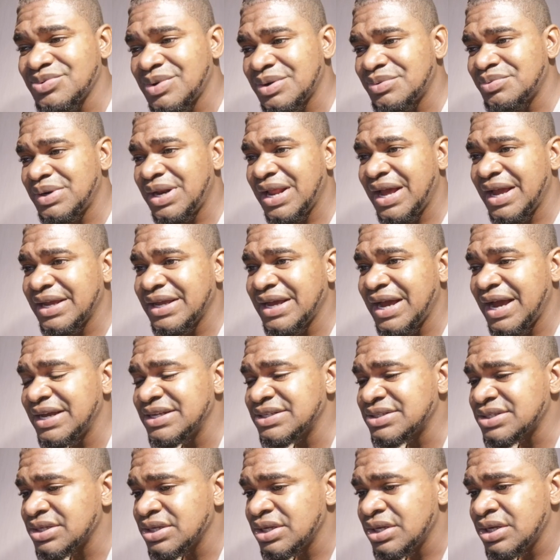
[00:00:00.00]
what we like,
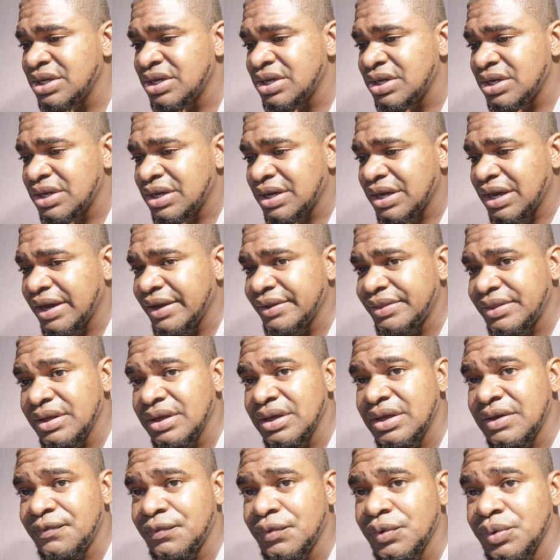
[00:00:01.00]
guys. I
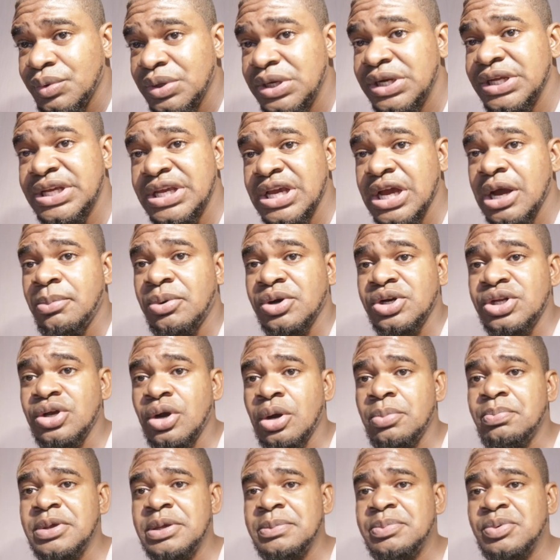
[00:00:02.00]
think if we really care about
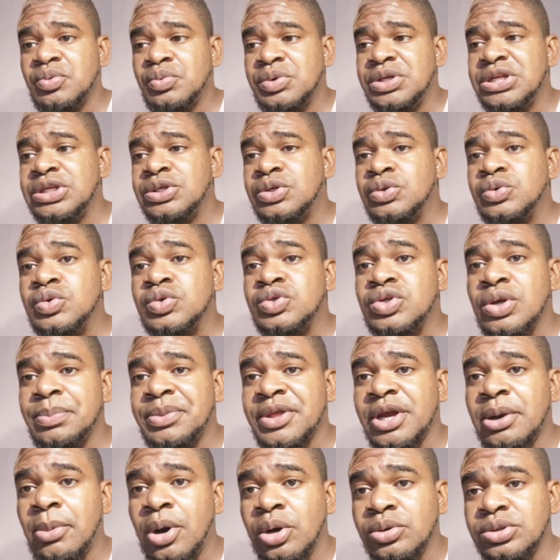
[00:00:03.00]
the young people, we need to do
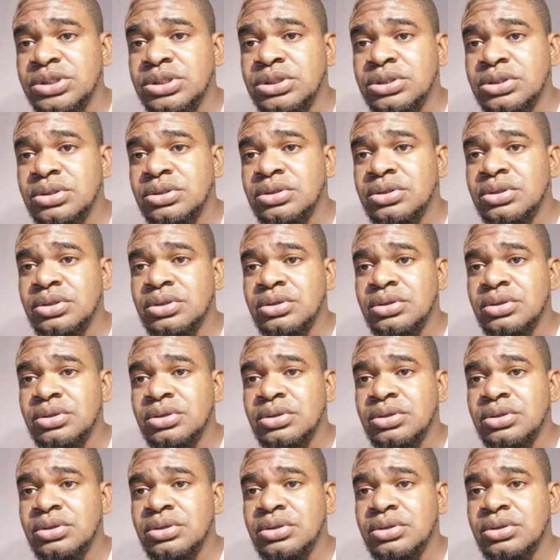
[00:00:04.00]
something about it.